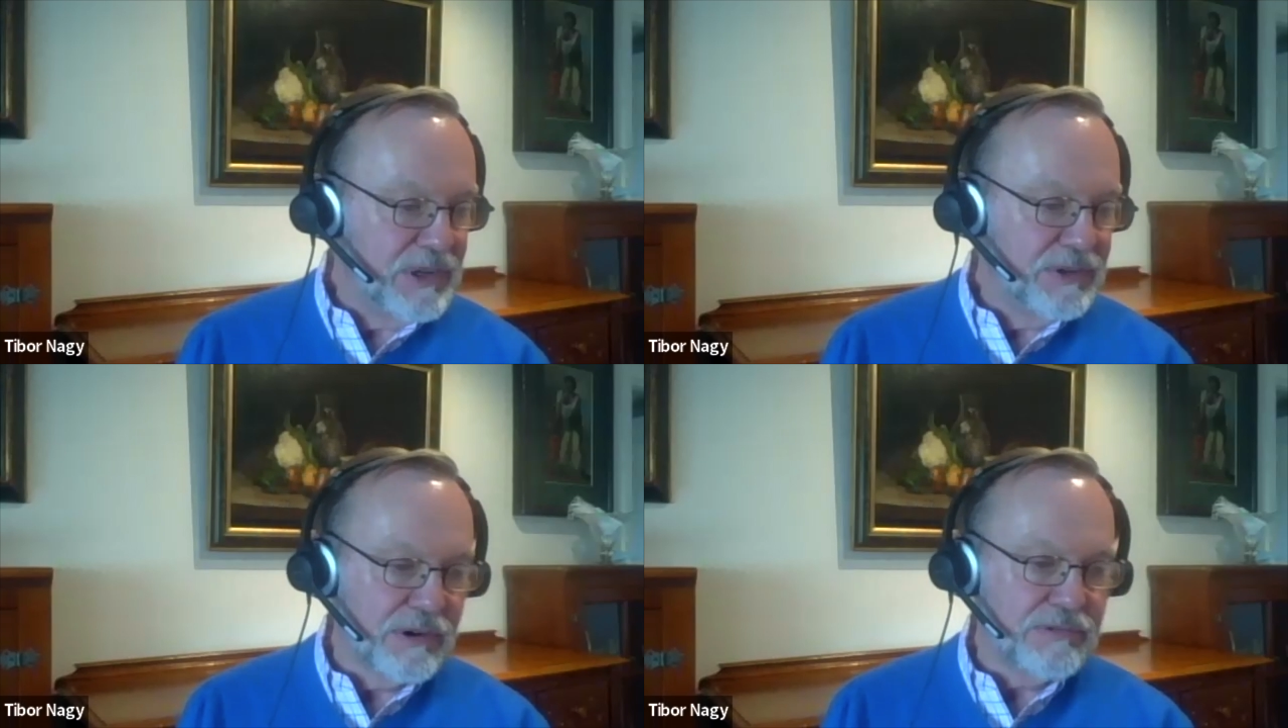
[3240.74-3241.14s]

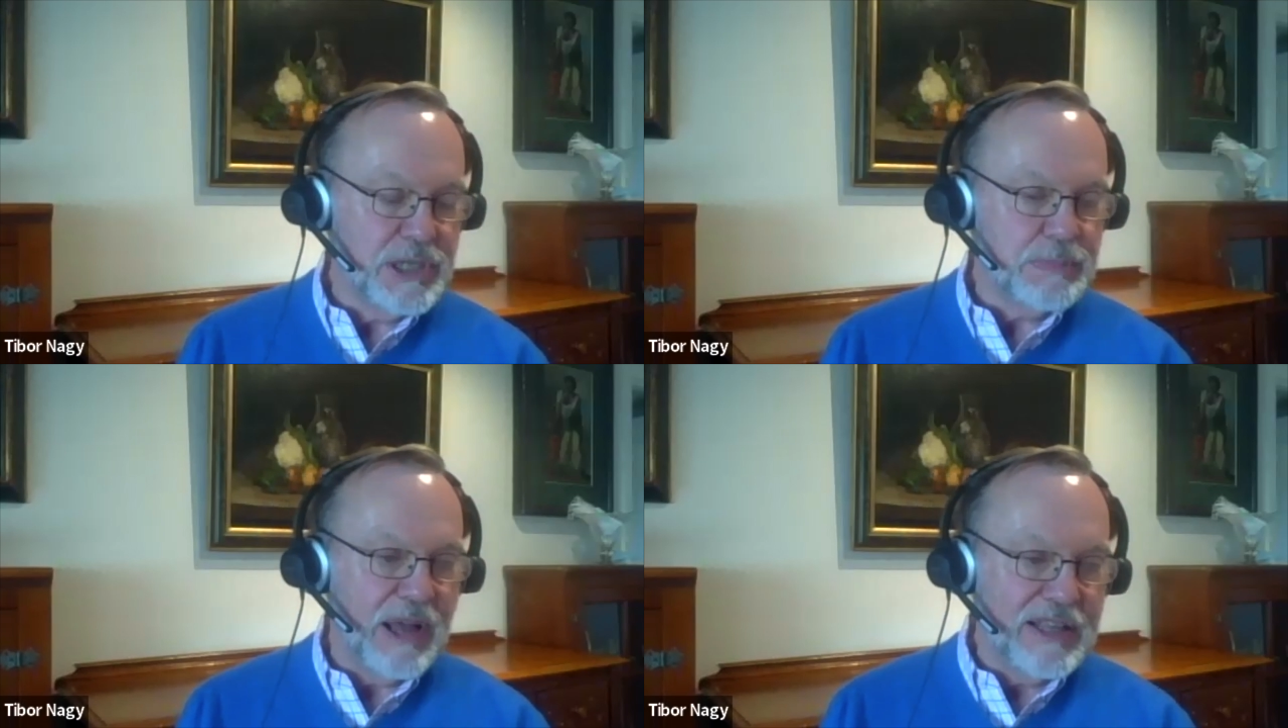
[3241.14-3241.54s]
who are
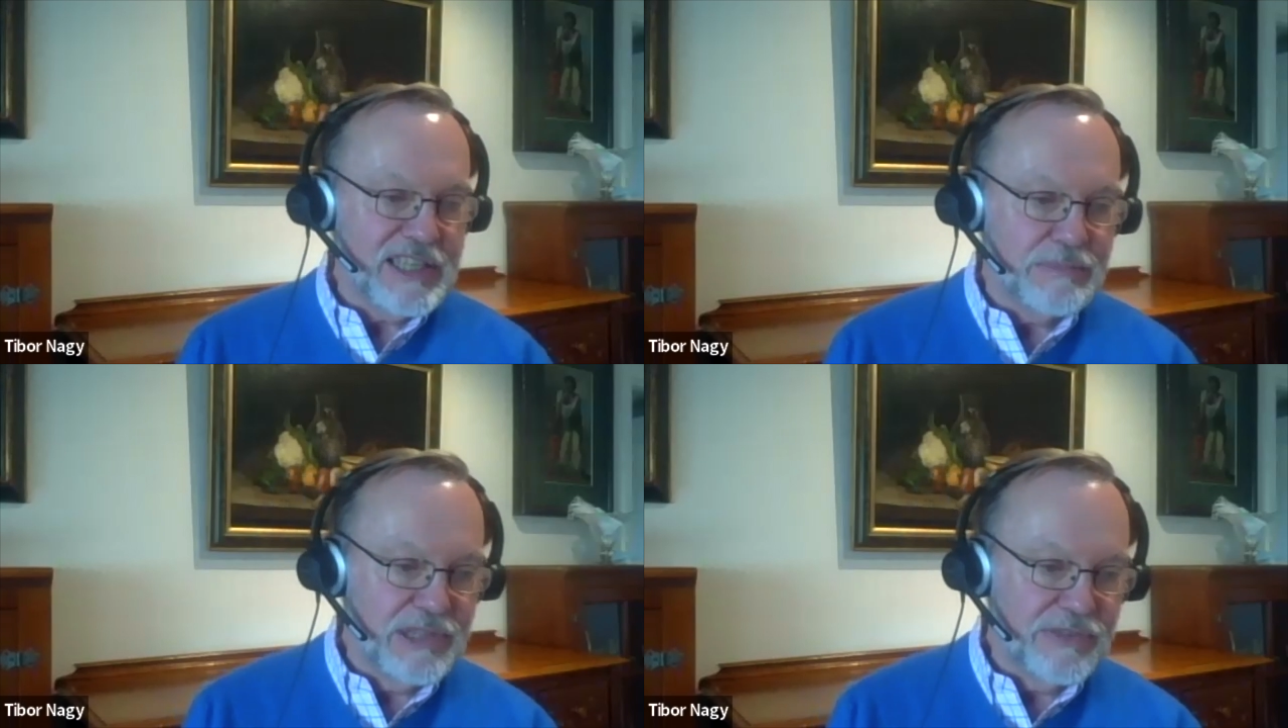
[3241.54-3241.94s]

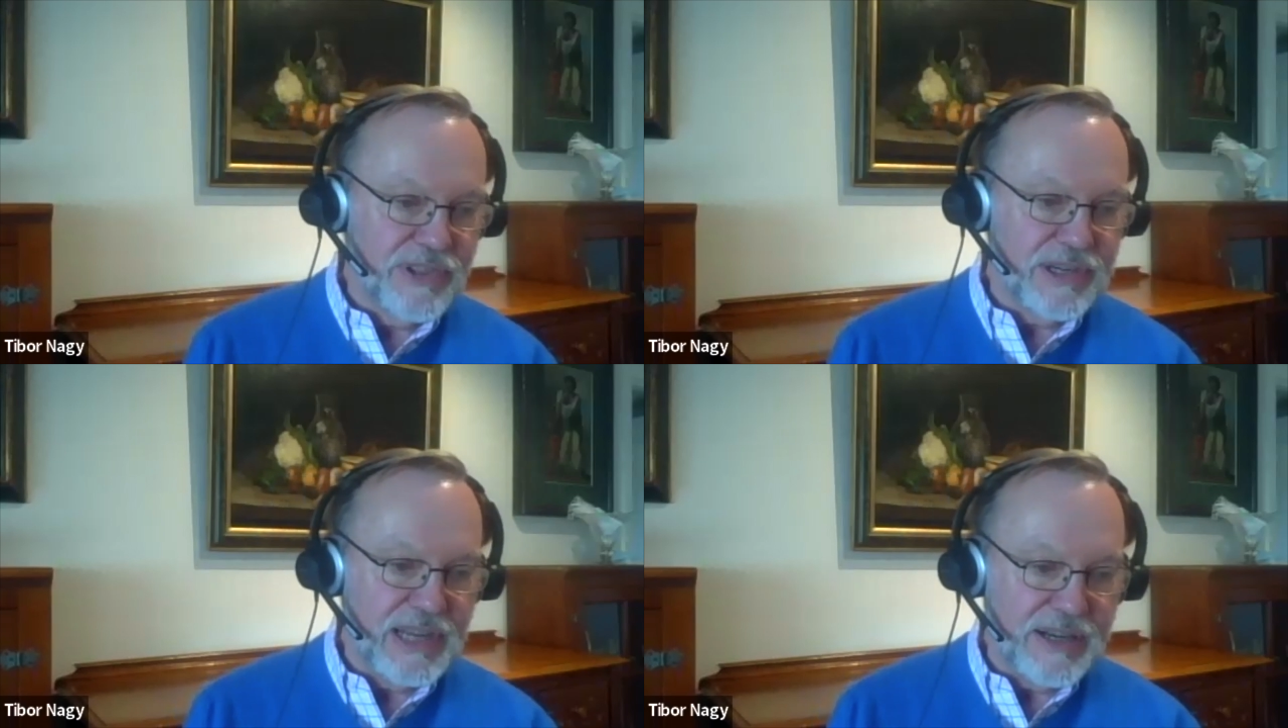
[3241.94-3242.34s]
responsible for
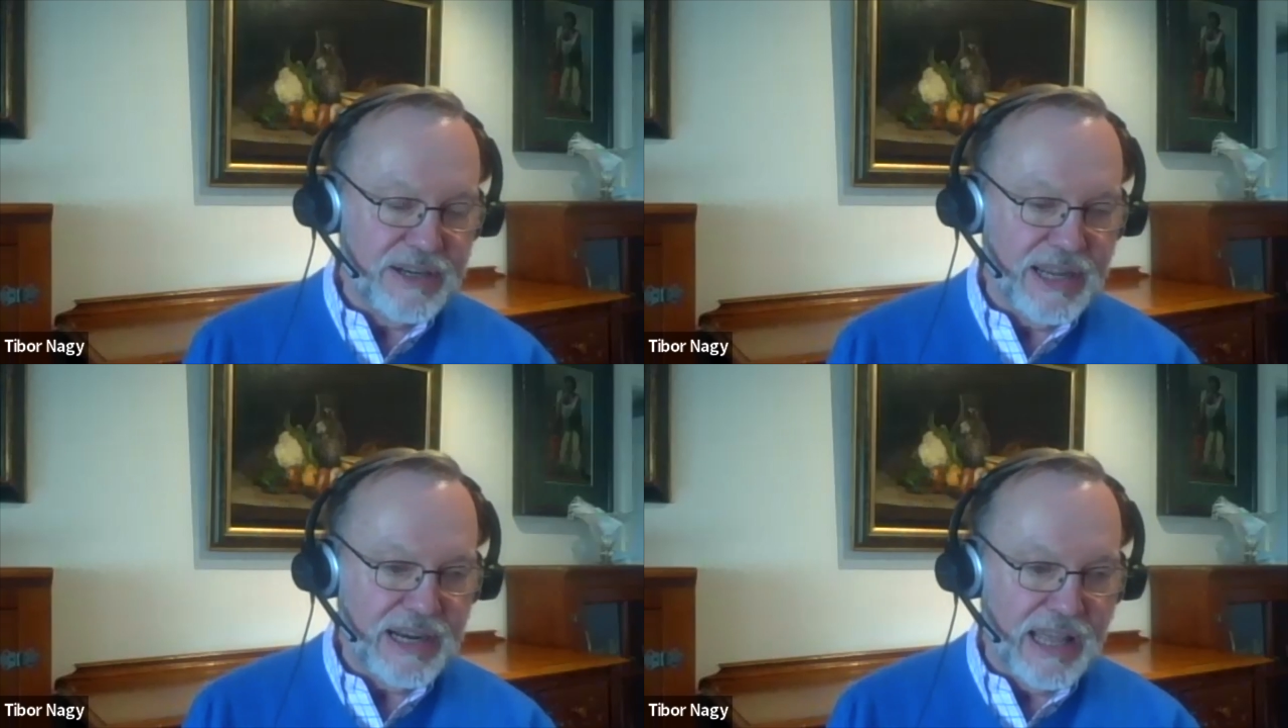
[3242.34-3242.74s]
the
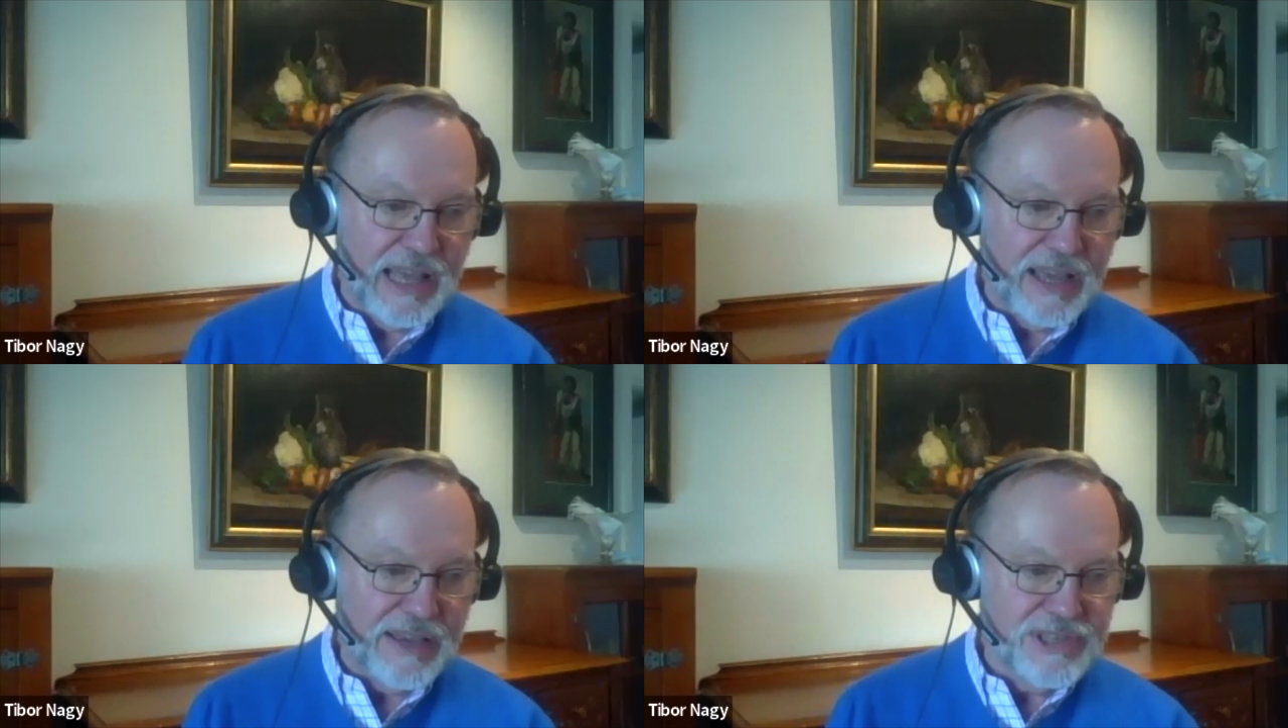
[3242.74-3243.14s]
day-to-day
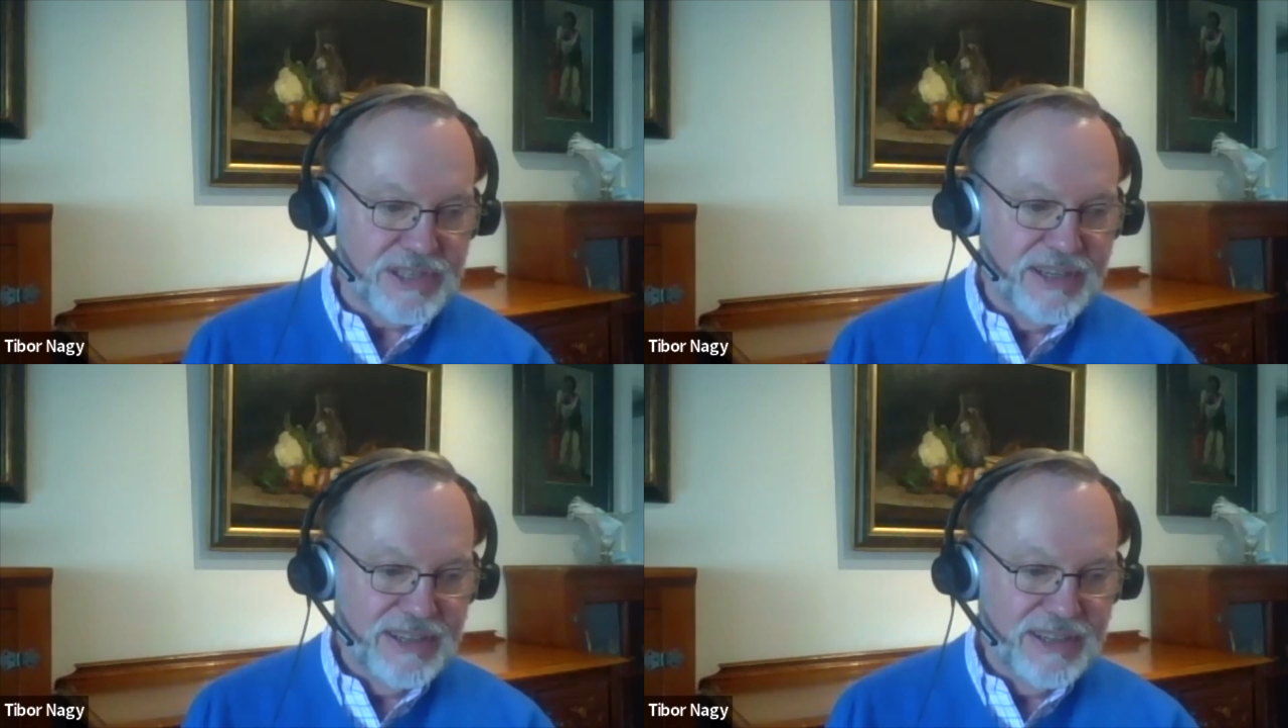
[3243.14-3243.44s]
lives